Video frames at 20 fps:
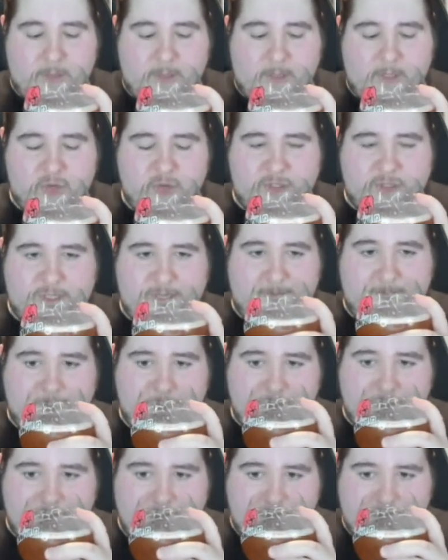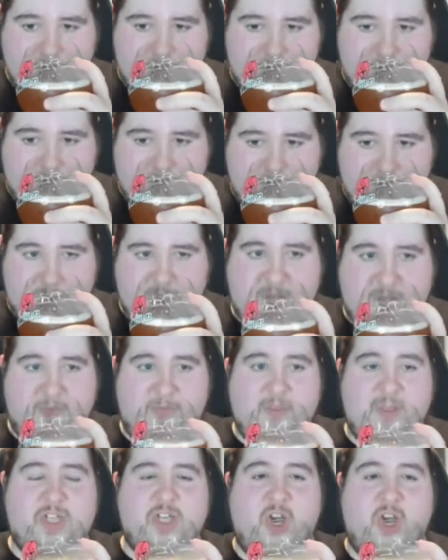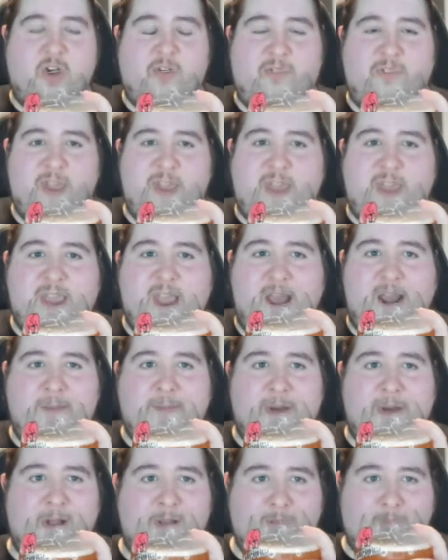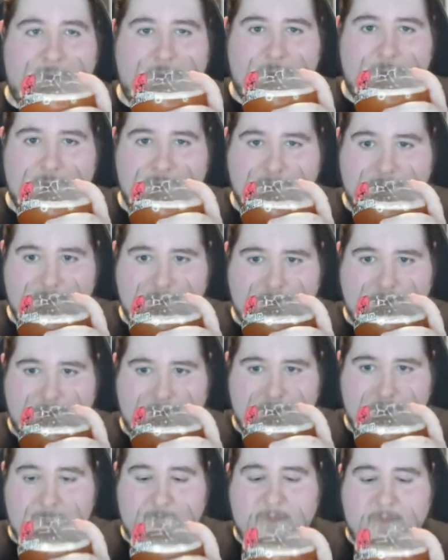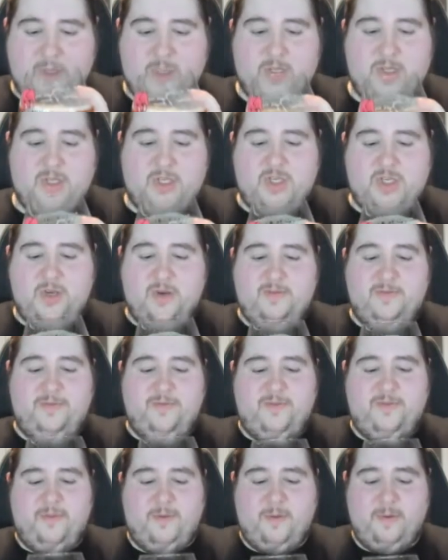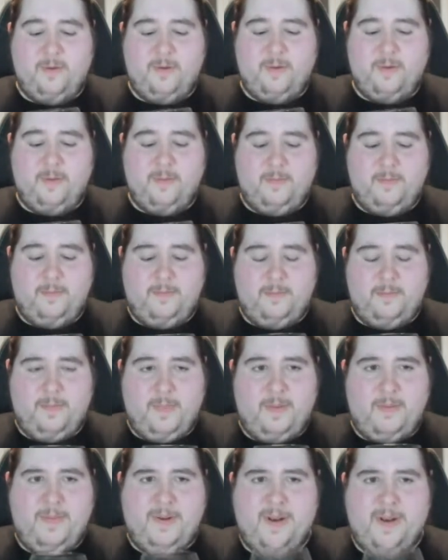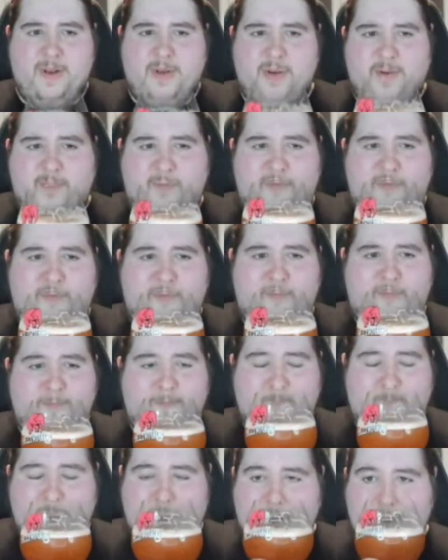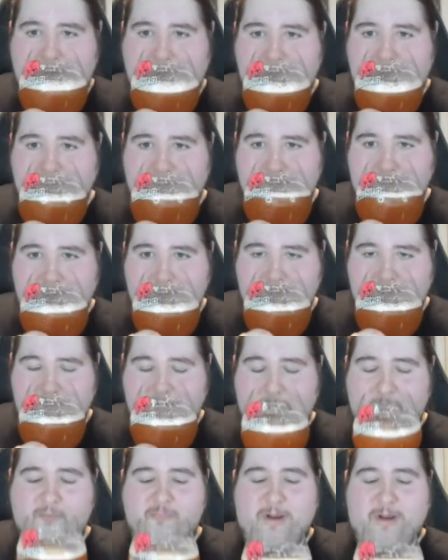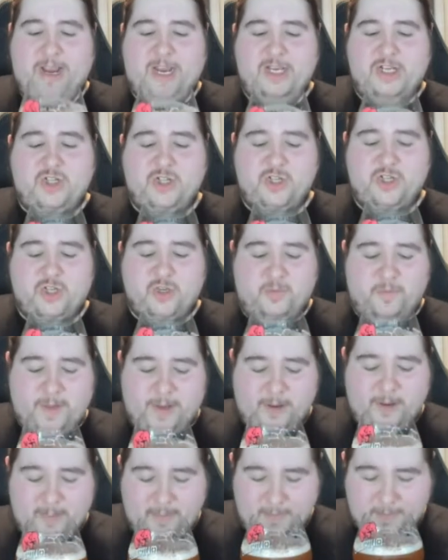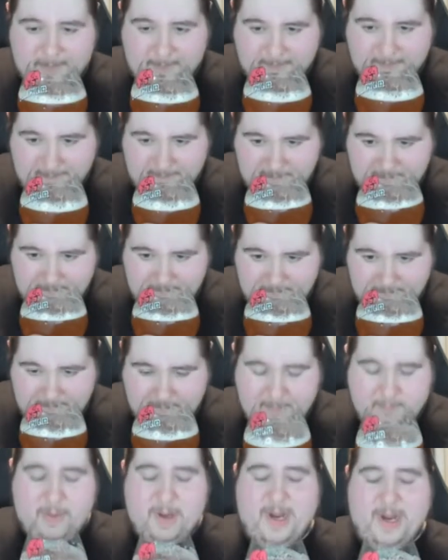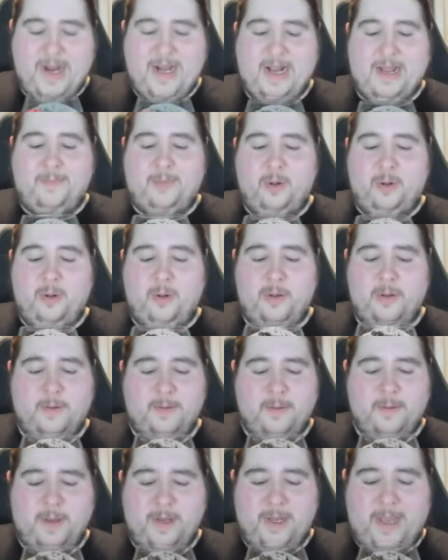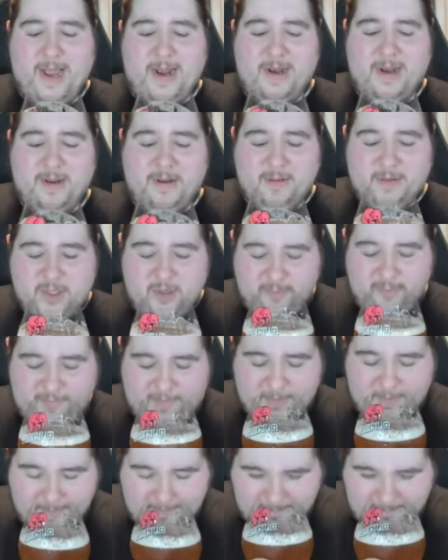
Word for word: Interesting. Definitely toffee, caramel, sort of, maybe sort of raisins or something. Pineapple, again, it's sort of